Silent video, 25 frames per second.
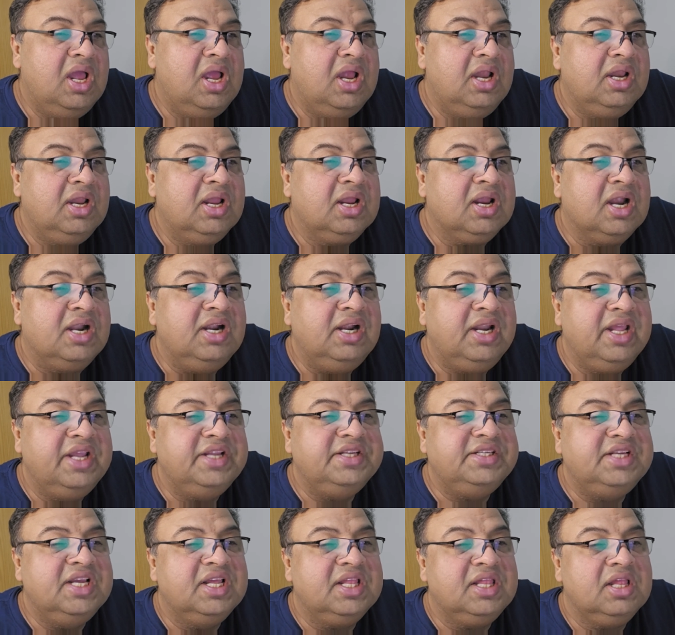and
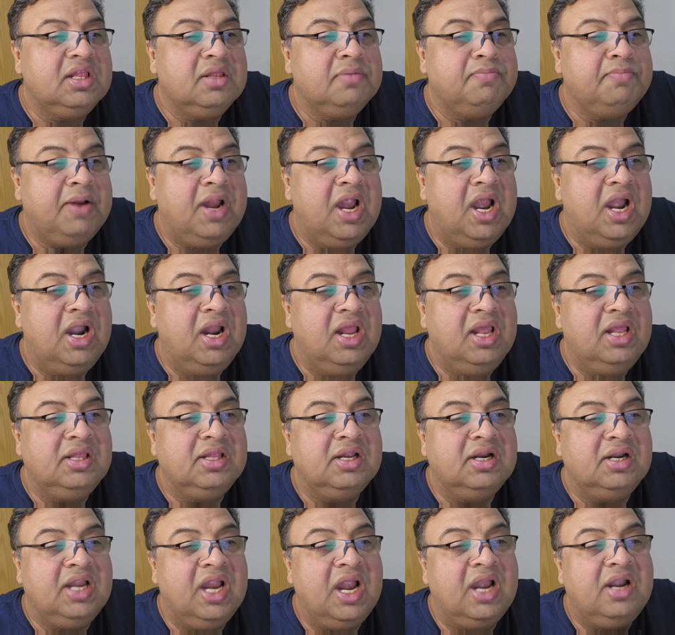contagious spread
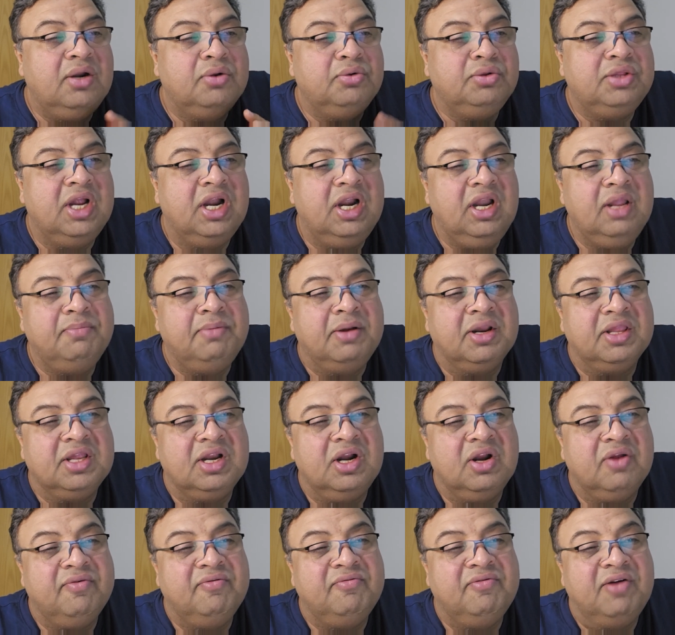in the 10 to 30
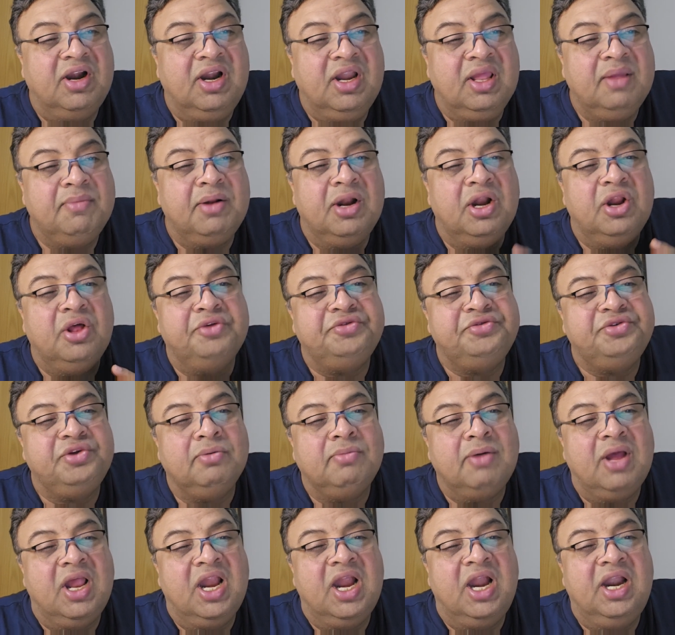percent of vertebral
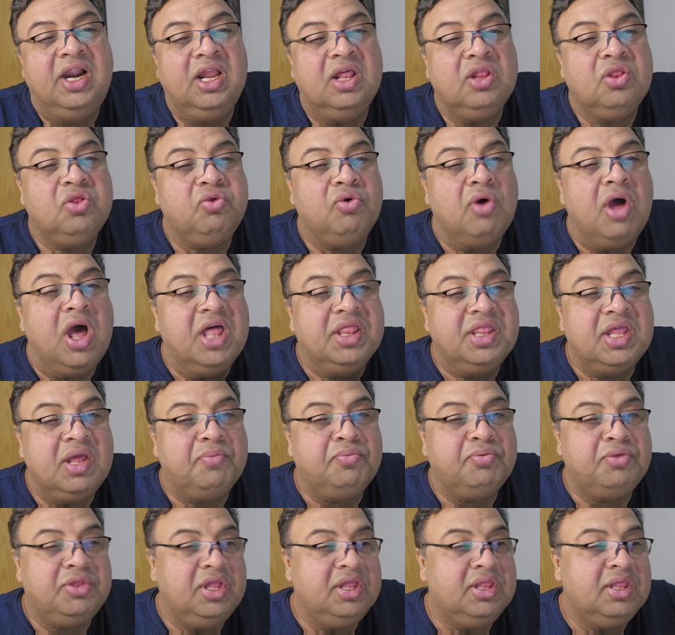osteomyelitis, psoas
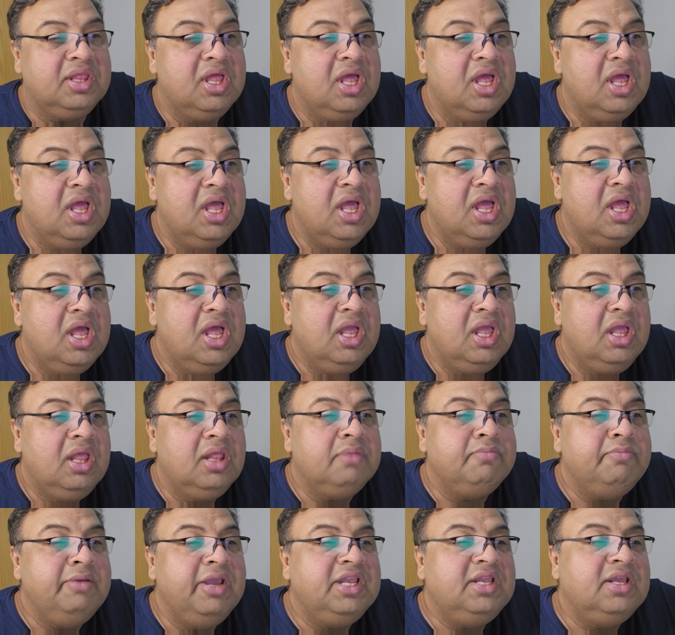abscess
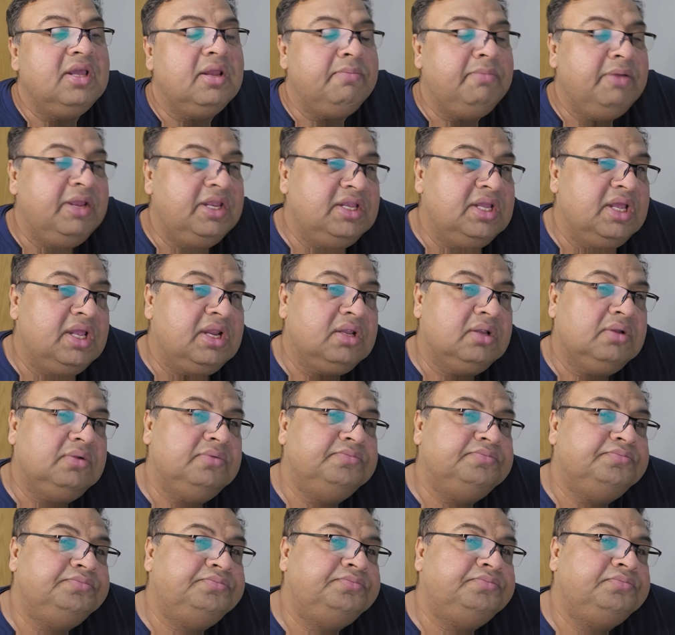is major major
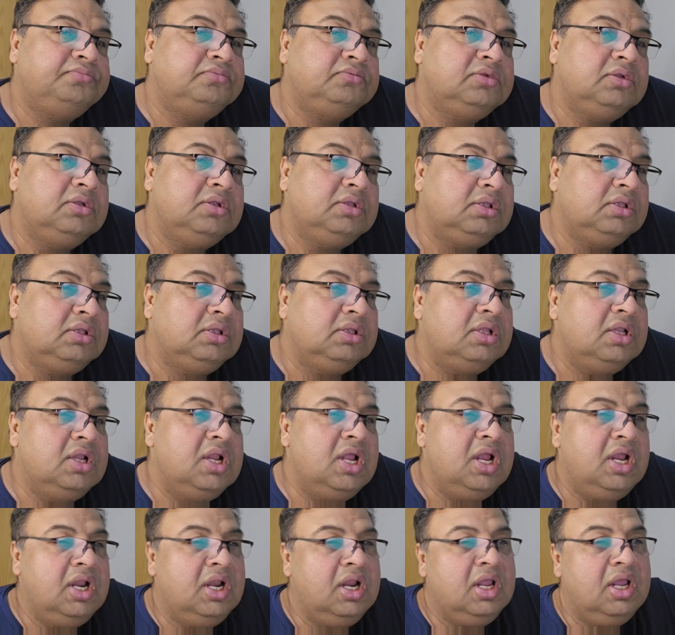
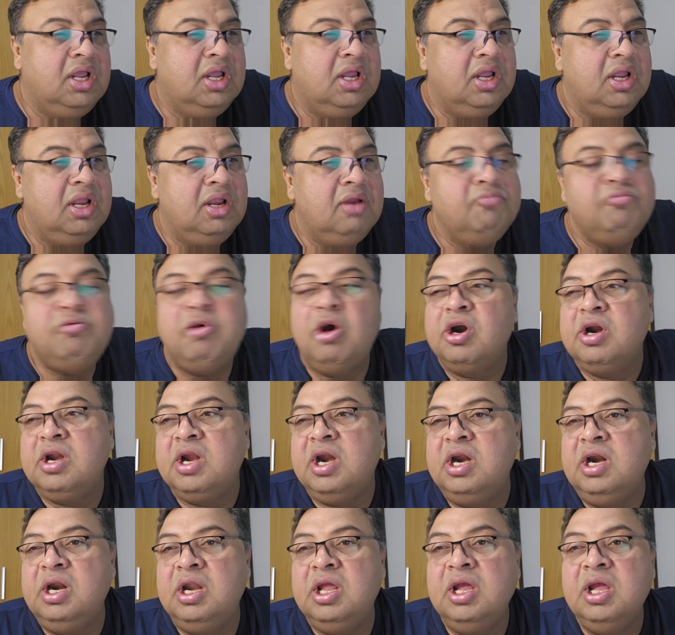and uh,
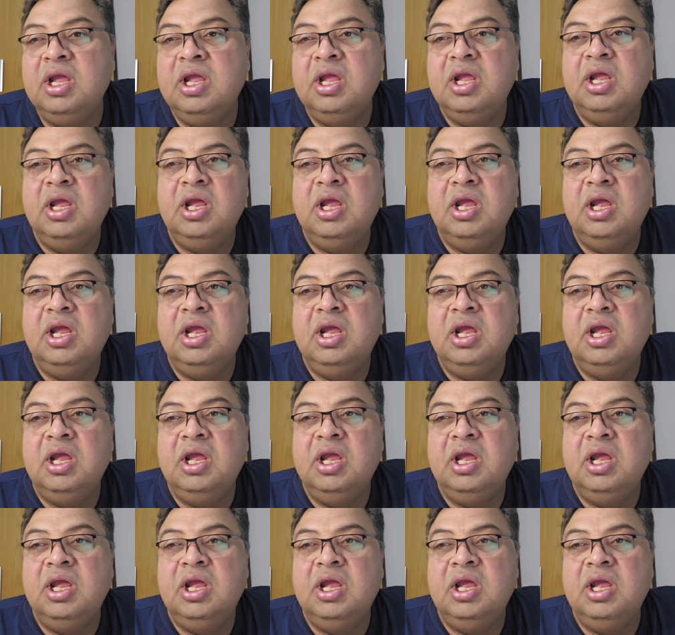important